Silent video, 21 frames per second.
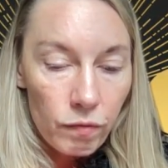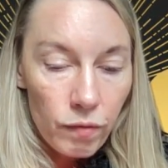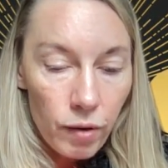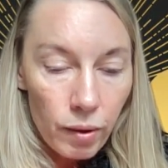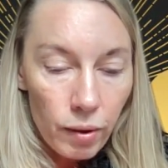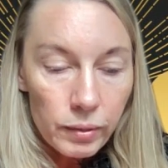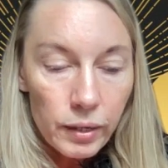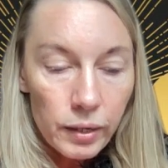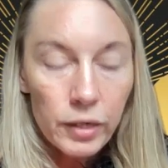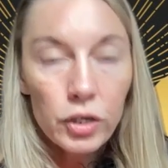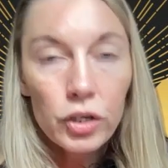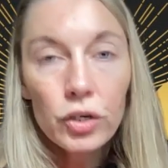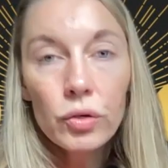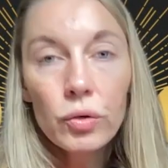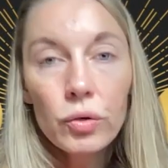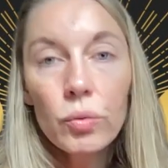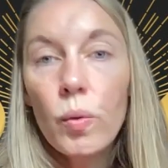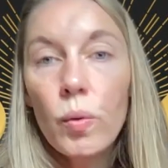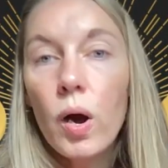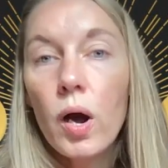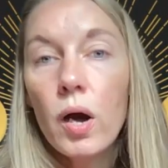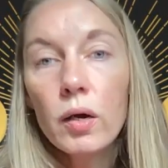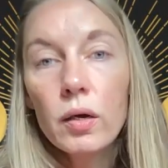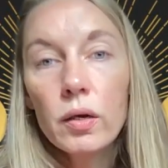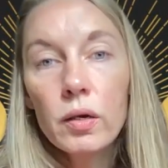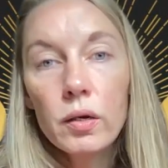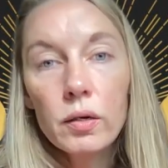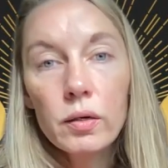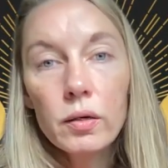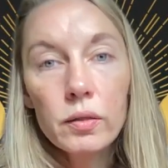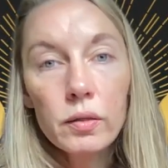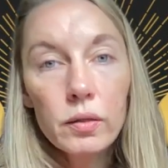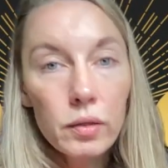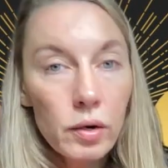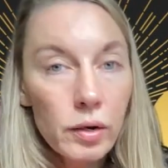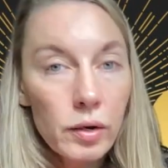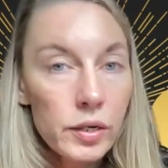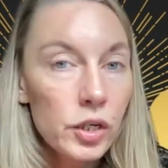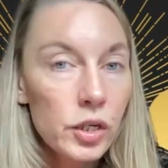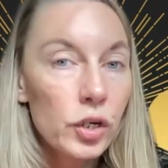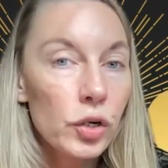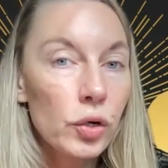foundational work that
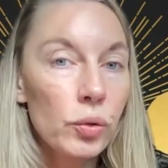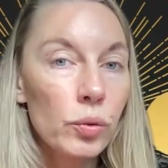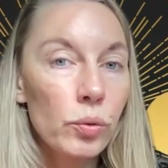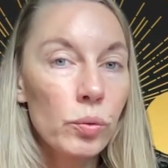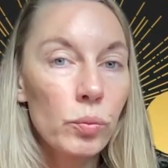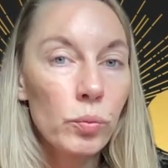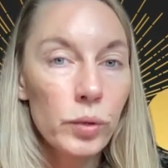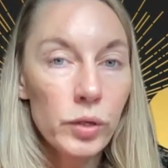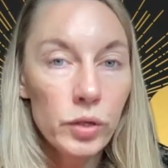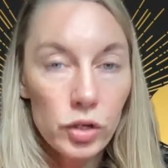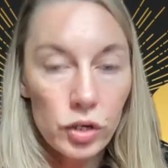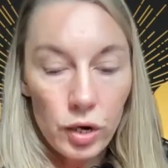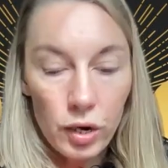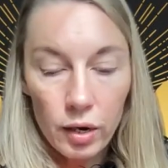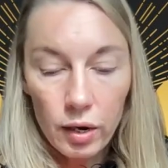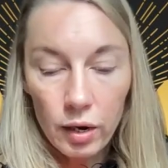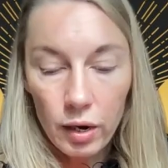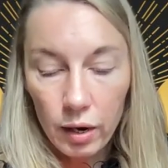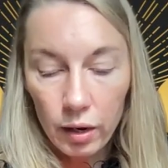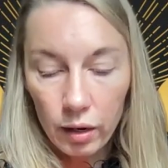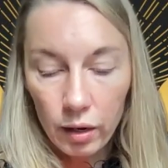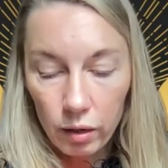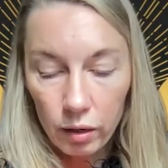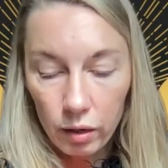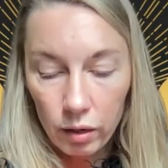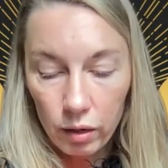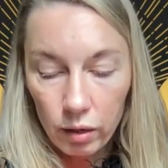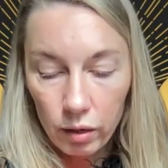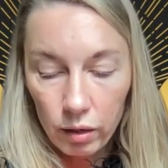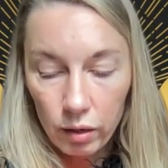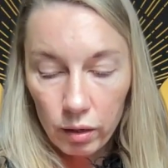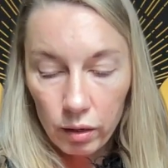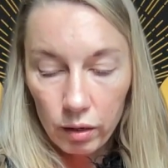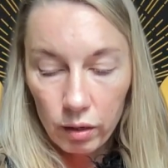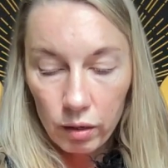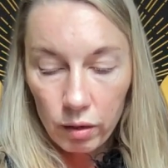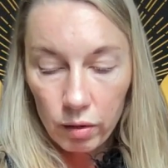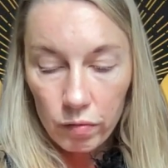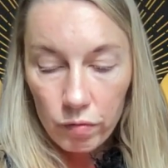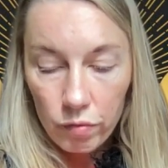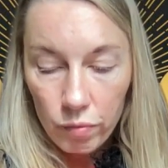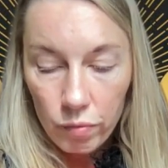I do with journaling
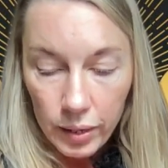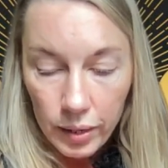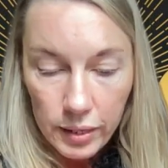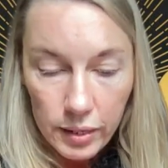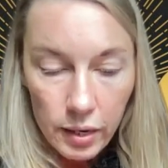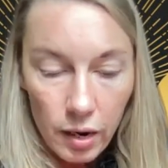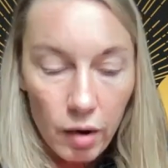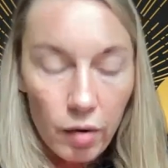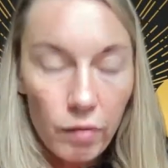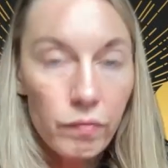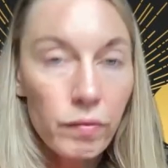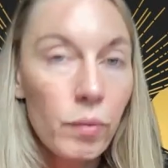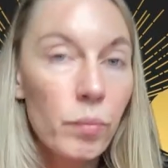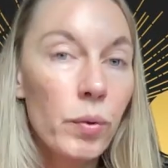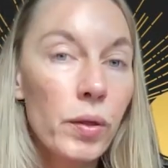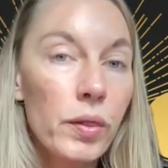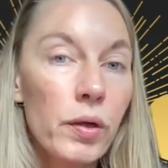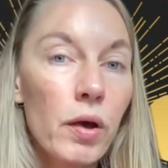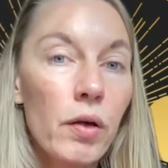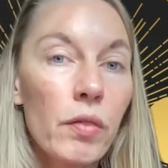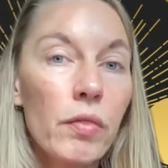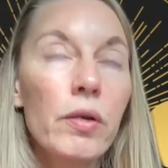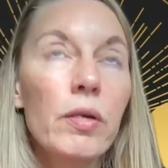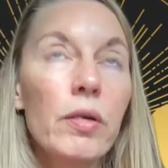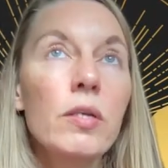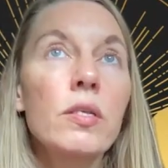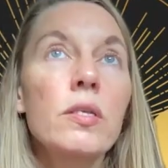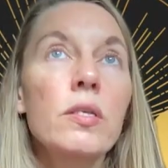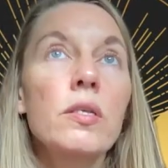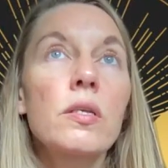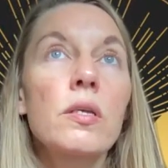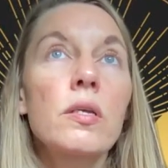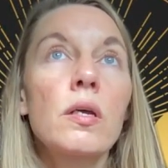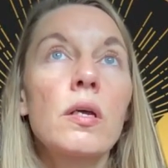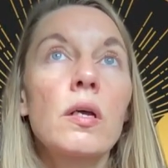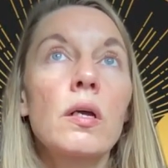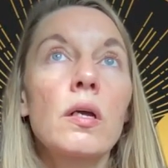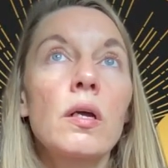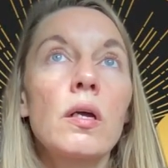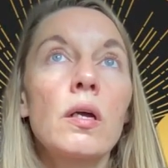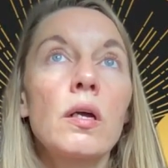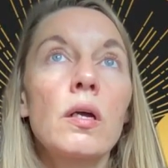for myself and with others.
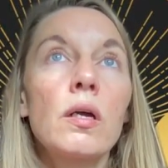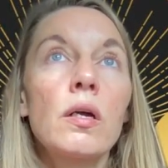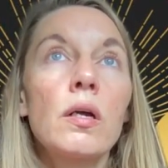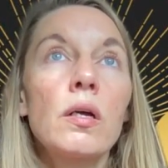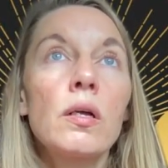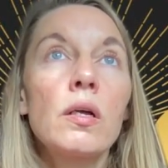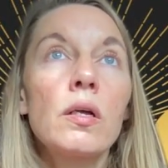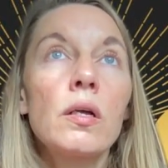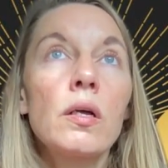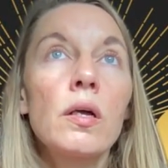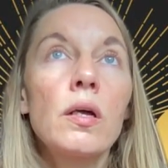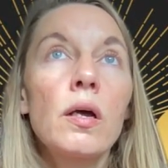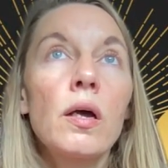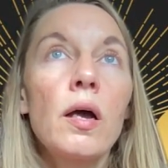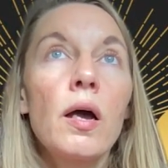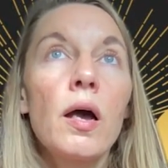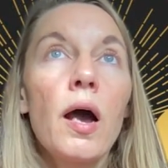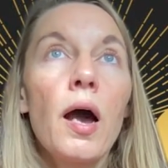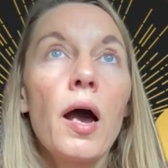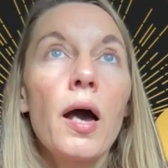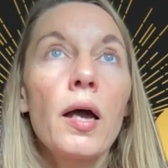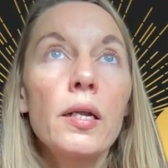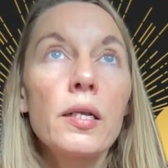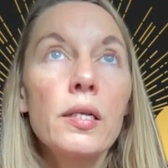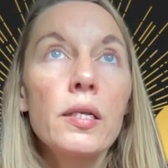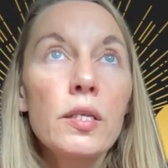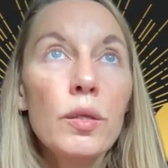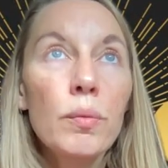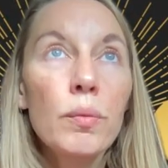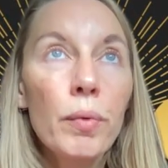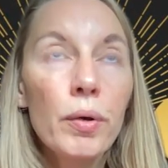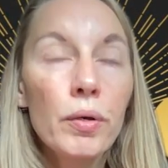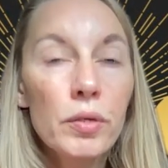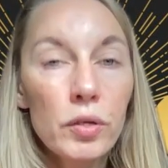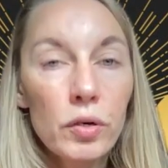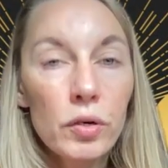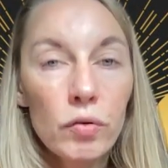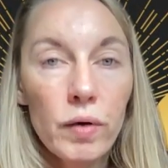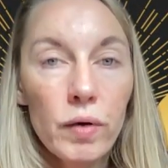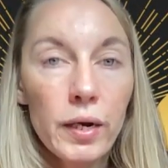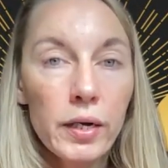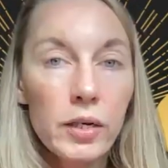And it's the most
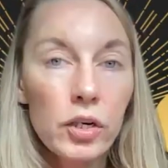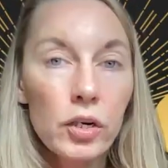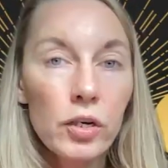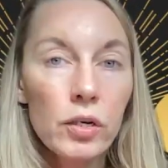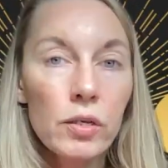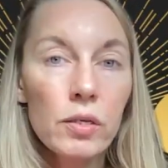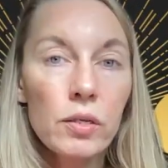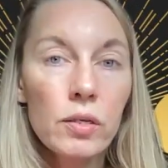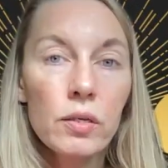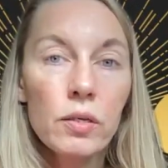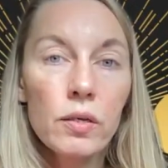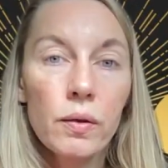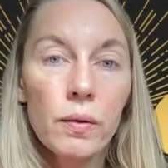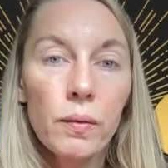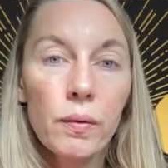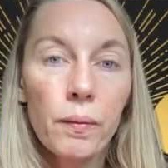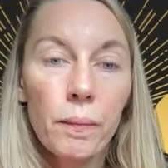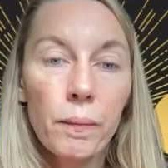courageous